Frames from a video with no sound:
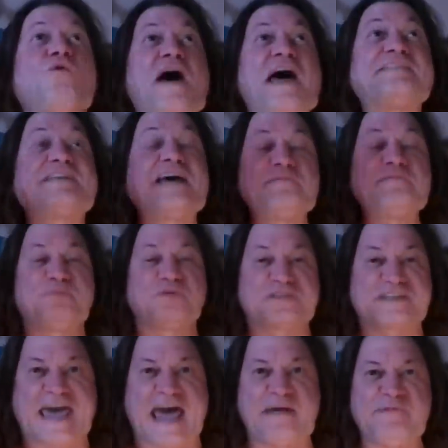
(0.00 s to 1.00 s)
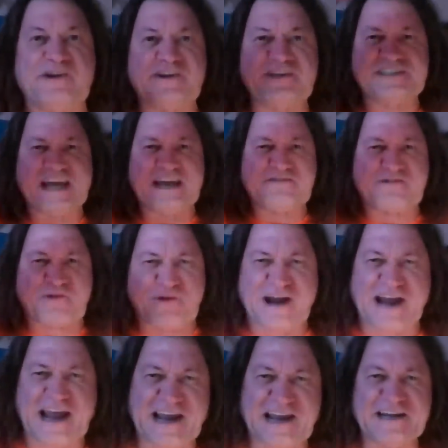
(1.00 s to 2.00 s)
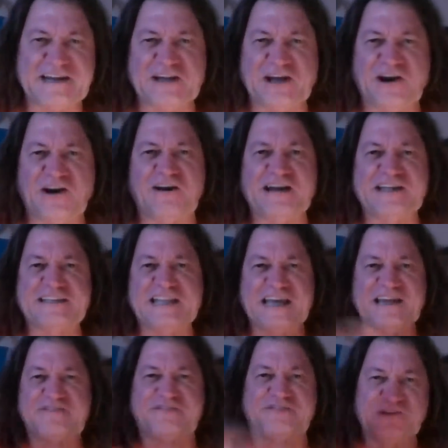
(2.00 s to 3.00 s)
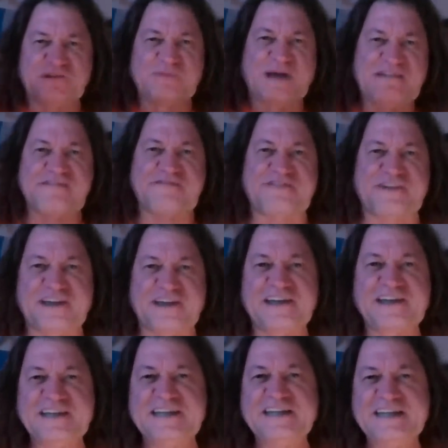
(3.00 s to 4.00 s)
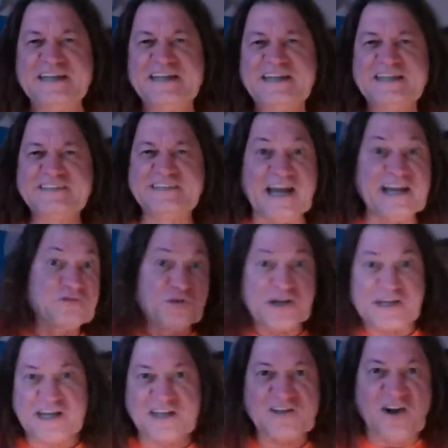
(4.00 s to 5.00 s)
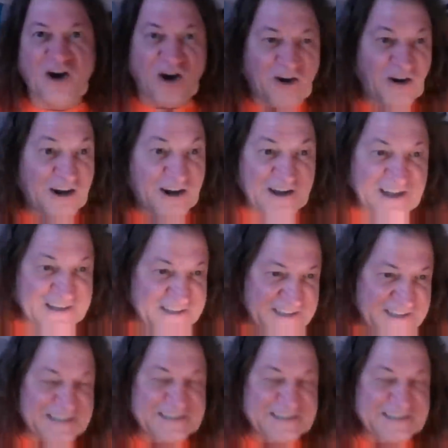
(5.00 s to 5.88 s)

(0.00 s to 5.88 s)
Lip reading: when they put cameras everywhere, you know, and they film everything, then we can go and